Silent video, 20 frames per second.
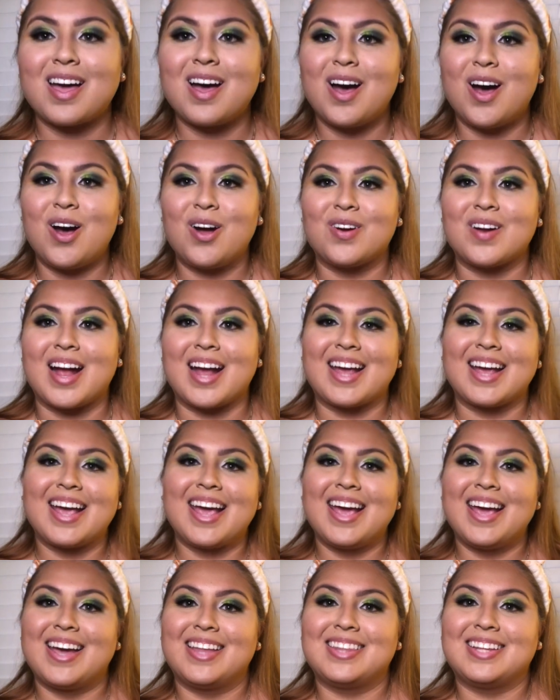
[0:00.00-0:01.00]
Alright,
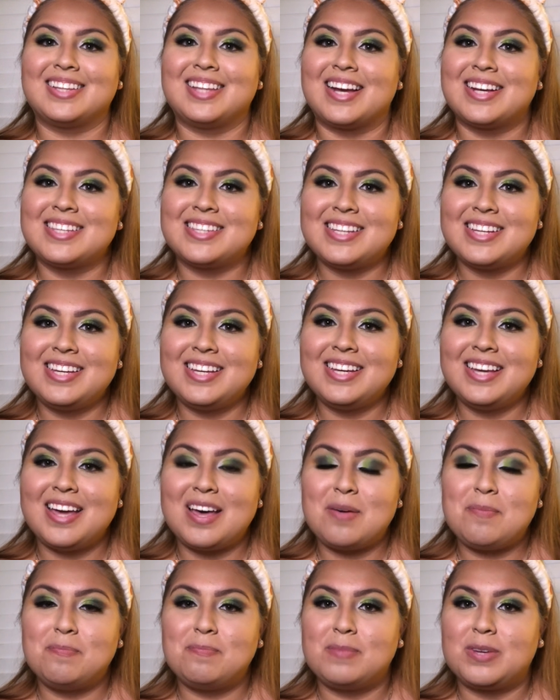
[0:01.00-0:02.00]
and the last thing
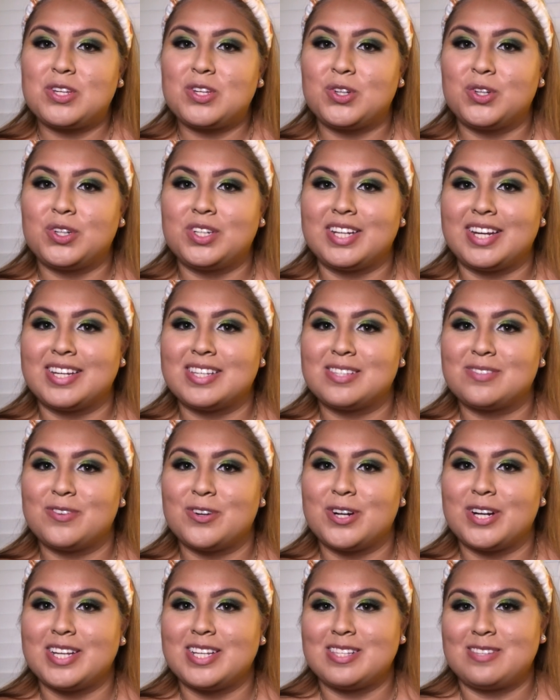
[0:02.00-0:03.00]
Mitchell does
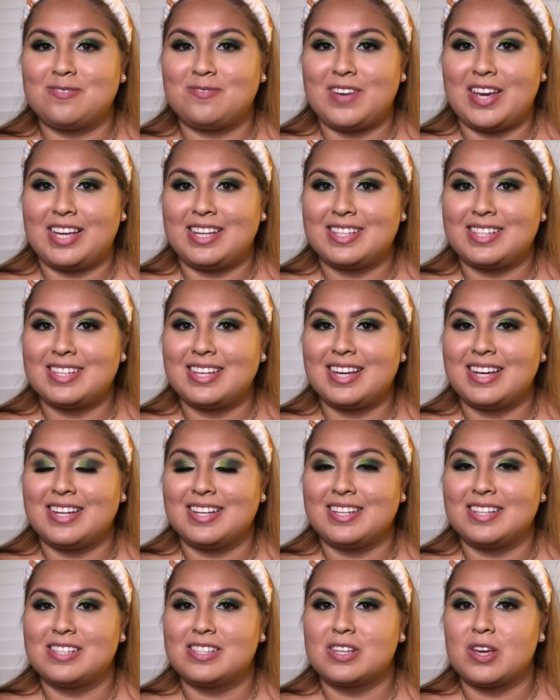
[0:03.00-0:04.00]
for his face
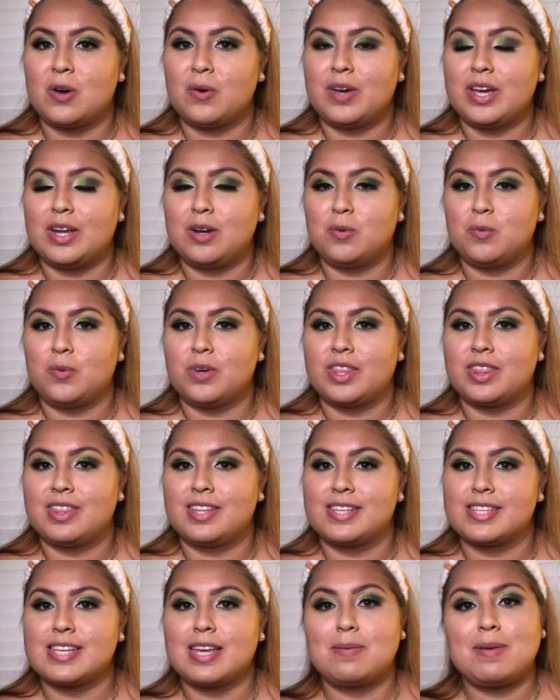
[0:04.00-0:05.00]
is go in with the
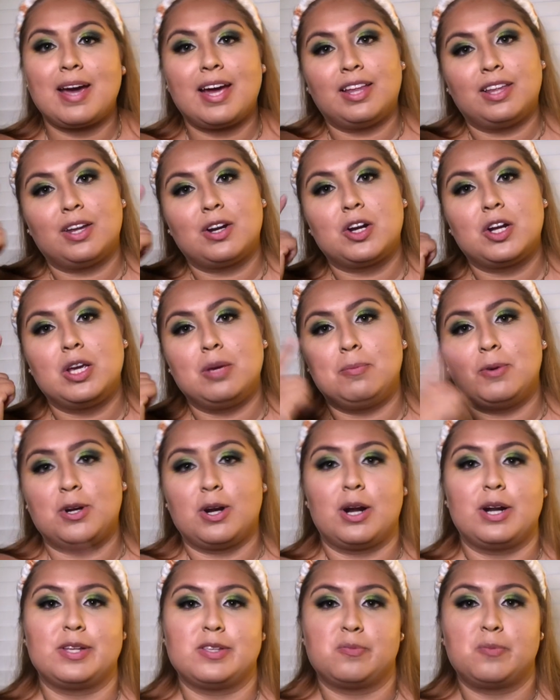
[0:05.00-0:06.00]
same highlighter he put
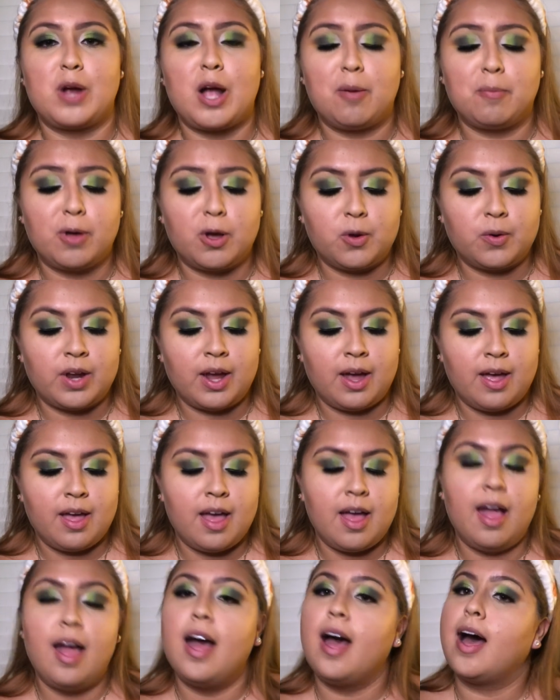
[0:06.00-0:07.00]
on his brow bone.
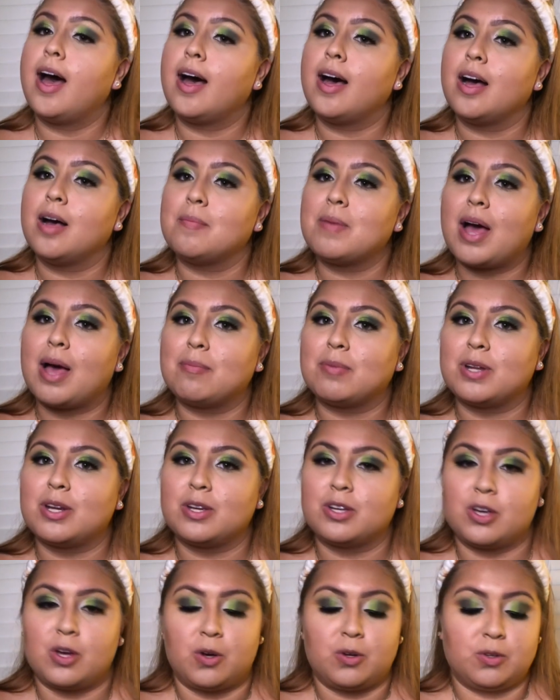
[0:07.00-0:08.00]
I'm gonna
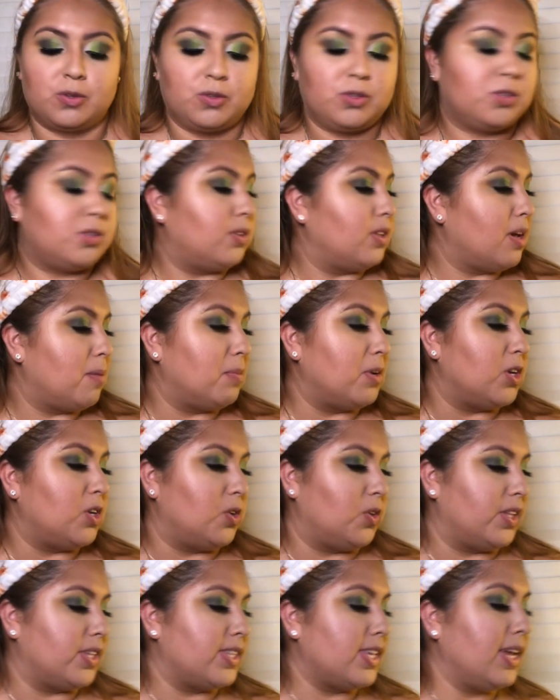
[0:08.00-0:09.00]
do
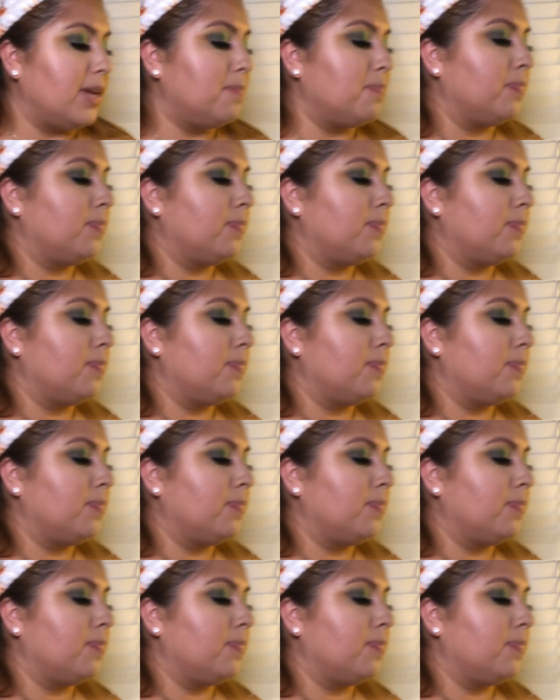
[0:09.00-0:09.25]
the same.